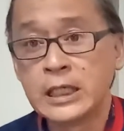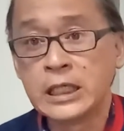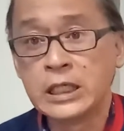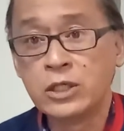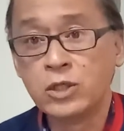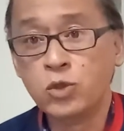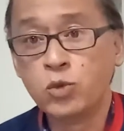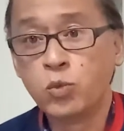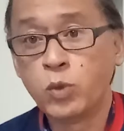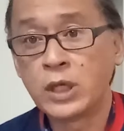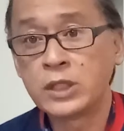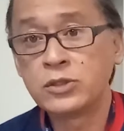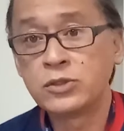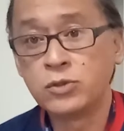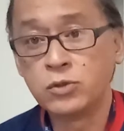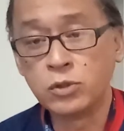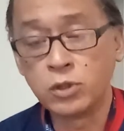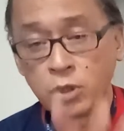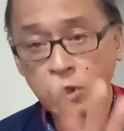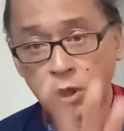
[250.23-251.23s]
You want to
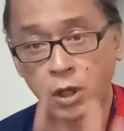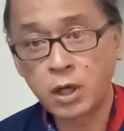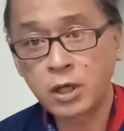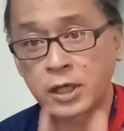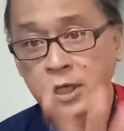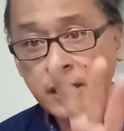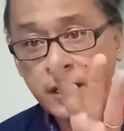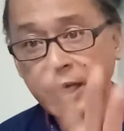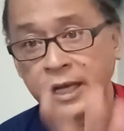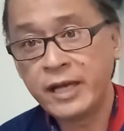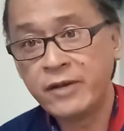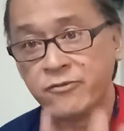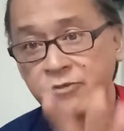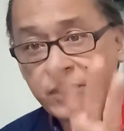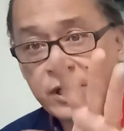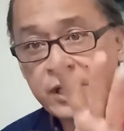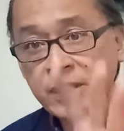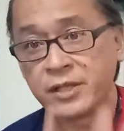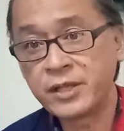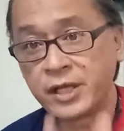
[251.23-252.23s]
lock
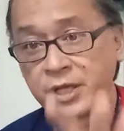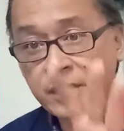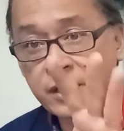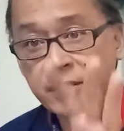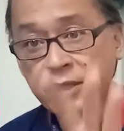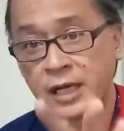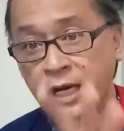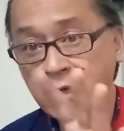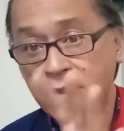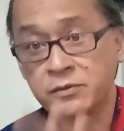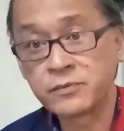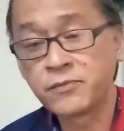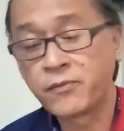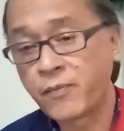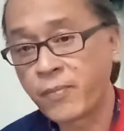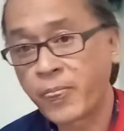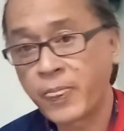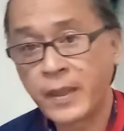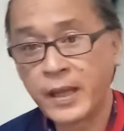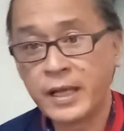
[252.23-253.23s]
everything down,
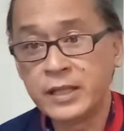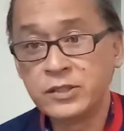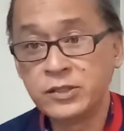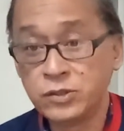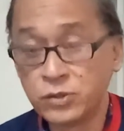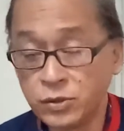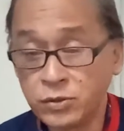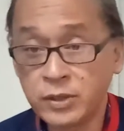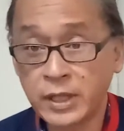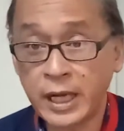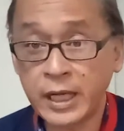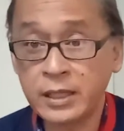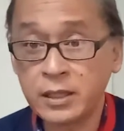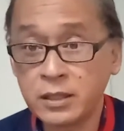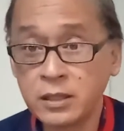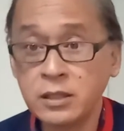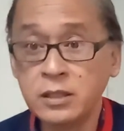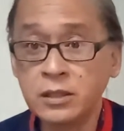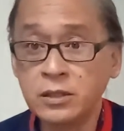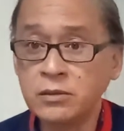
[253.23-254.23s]
and to do that,
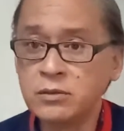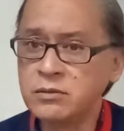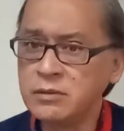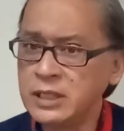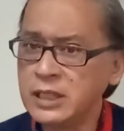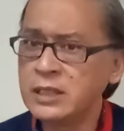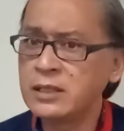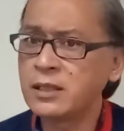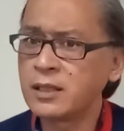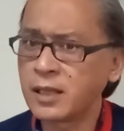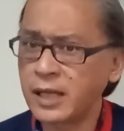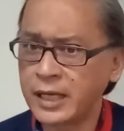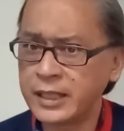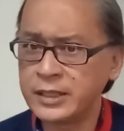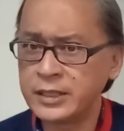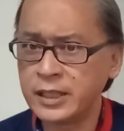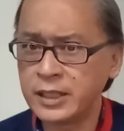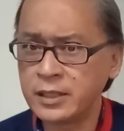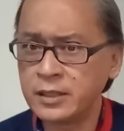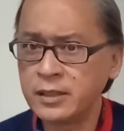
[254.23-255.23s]
you need
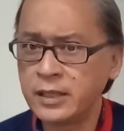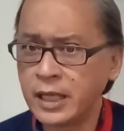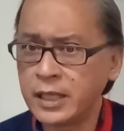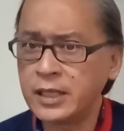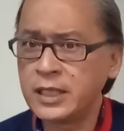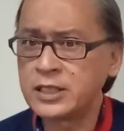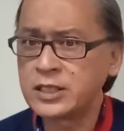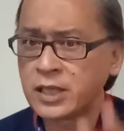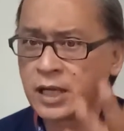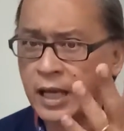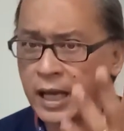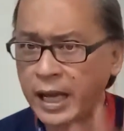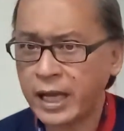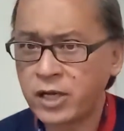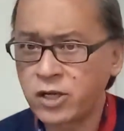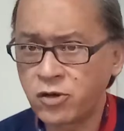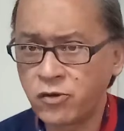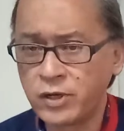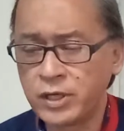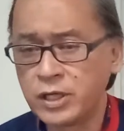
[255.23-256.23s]
lighting that is
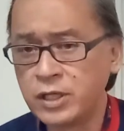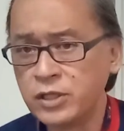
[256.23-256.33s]
accurate.